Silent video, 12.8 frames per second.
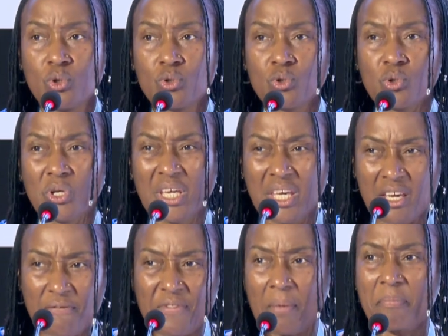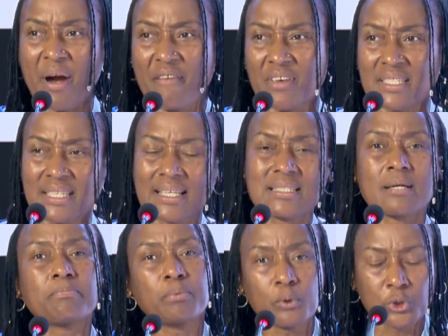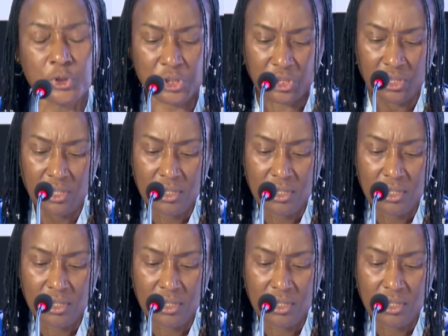to give the private sector push